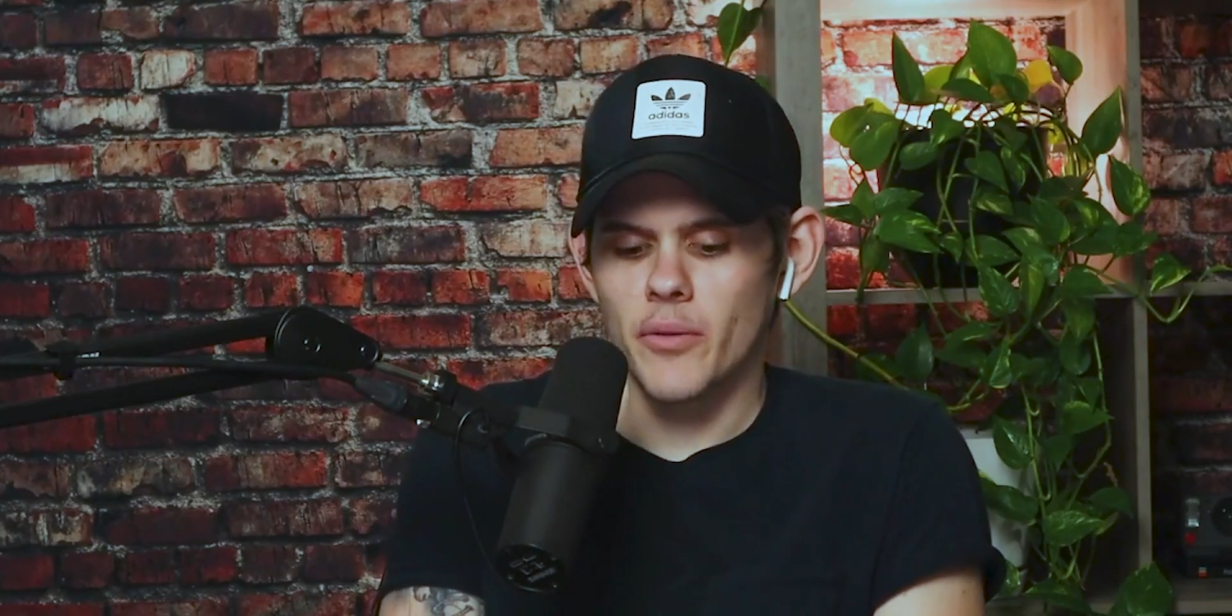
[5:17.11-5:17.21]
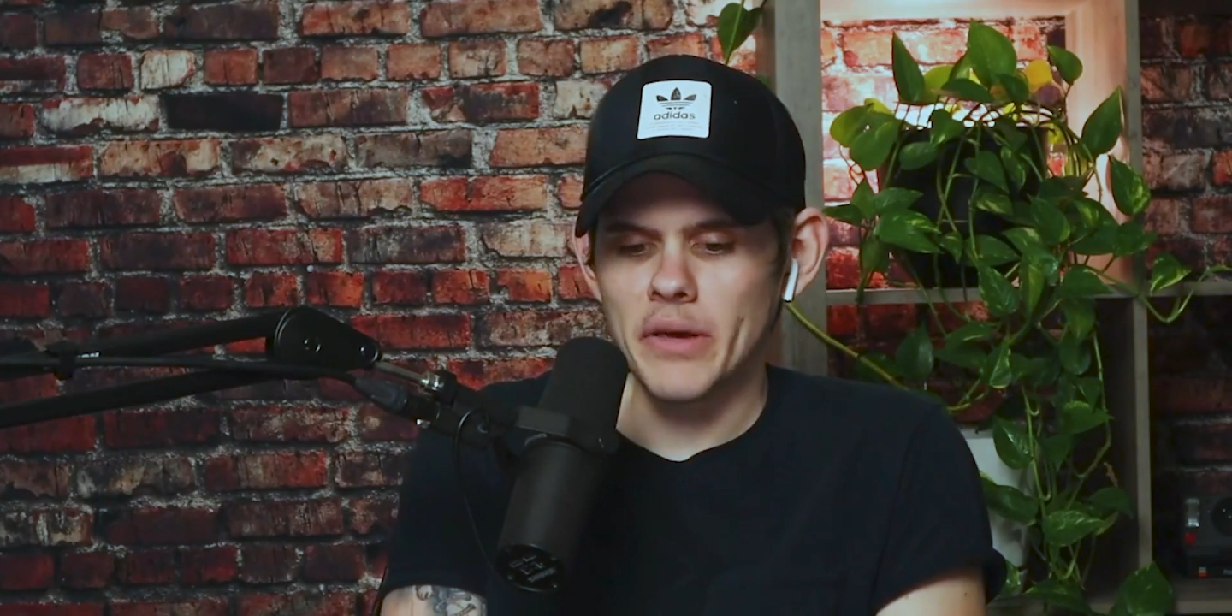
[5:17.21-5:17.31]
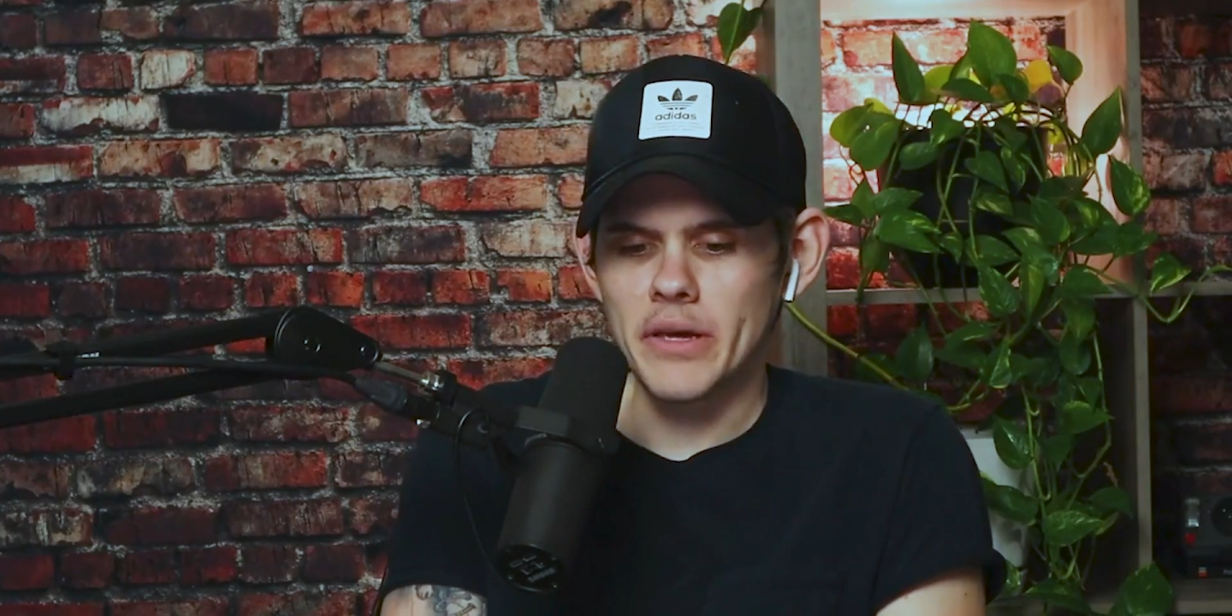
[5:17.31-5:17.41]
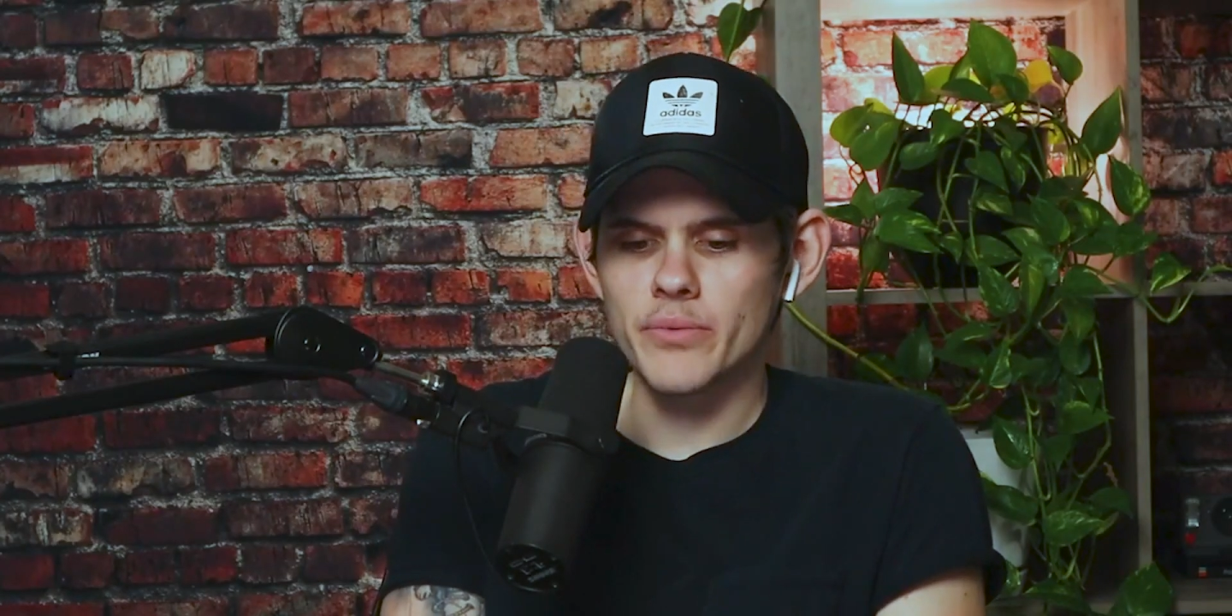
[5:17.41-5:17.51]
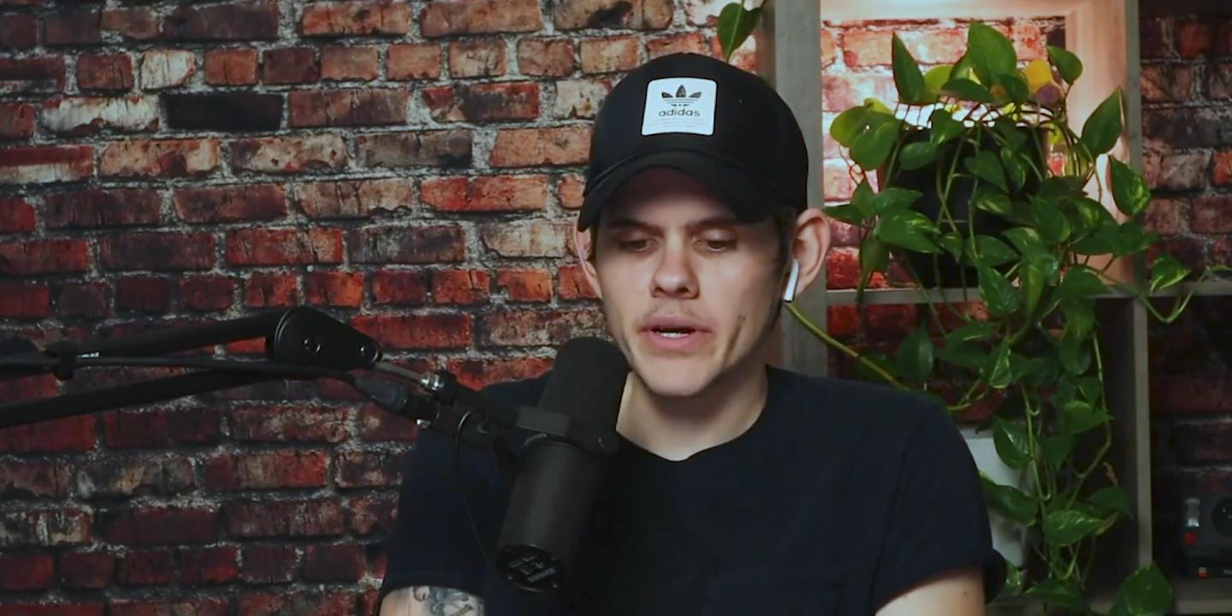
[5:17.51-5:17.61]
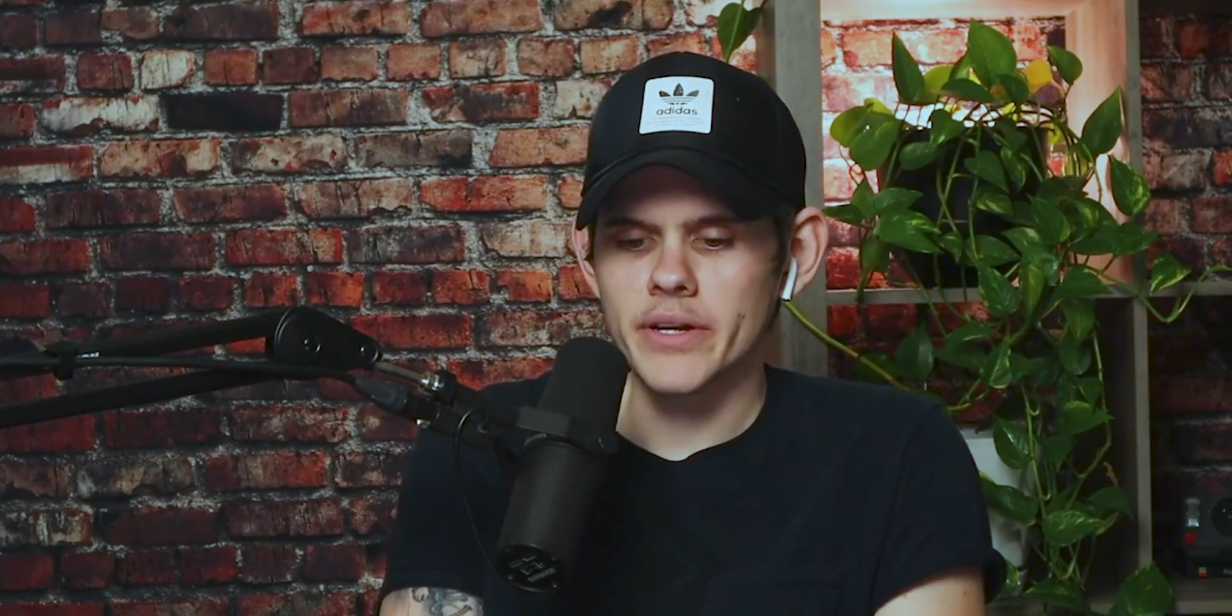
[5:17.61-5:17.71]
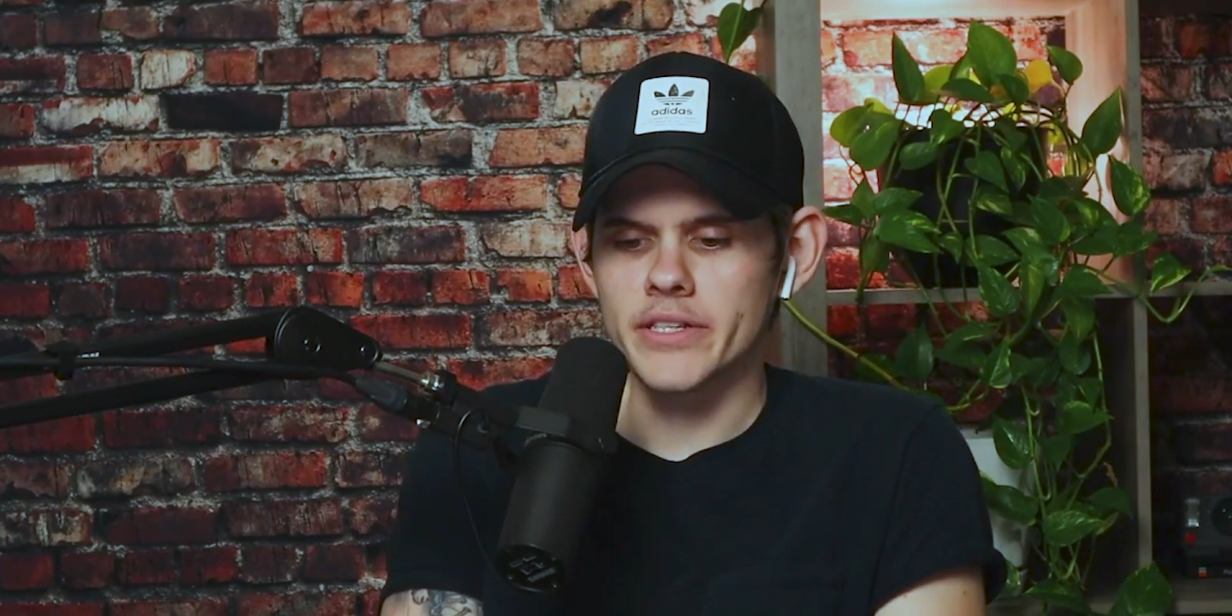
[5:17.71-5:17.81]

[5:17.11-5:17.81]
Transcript: big reader.